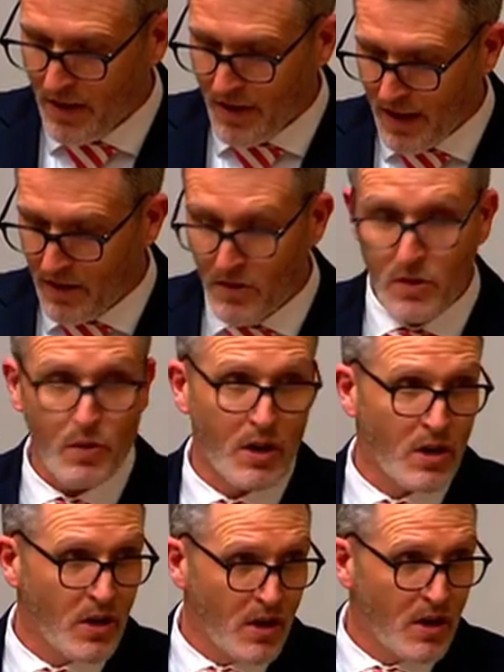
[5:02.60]
that to
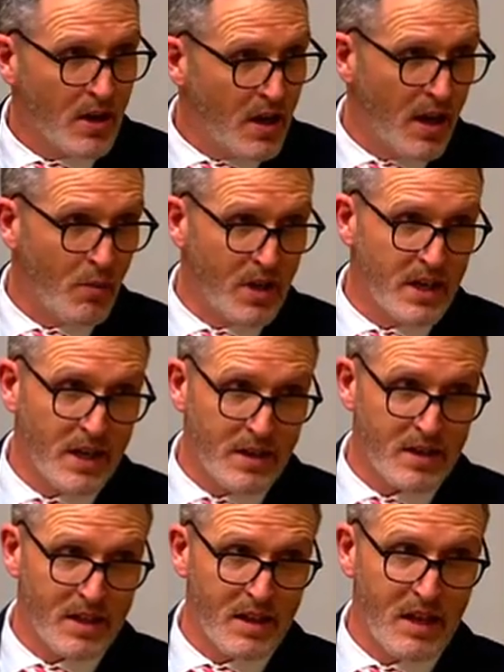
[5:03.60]
occur, and we need to
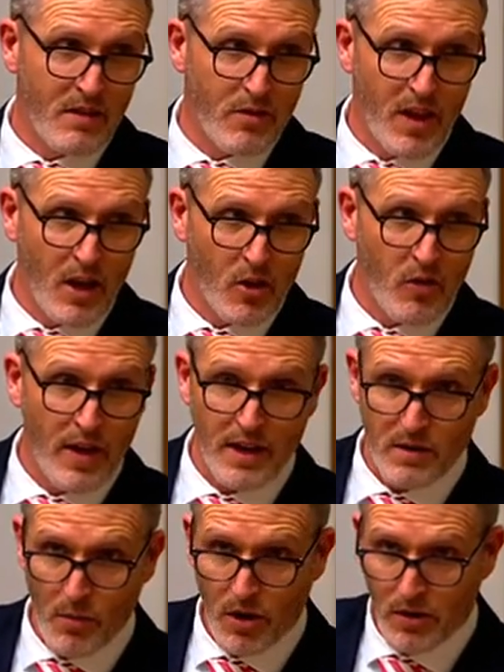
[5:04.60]
see that for the health of our
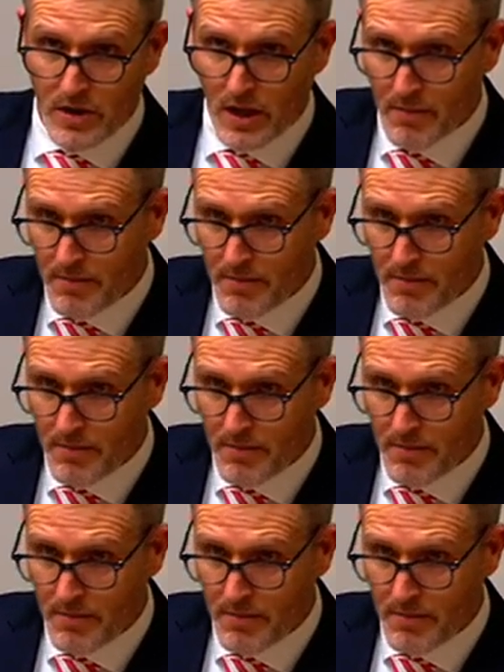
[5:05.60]
democracy.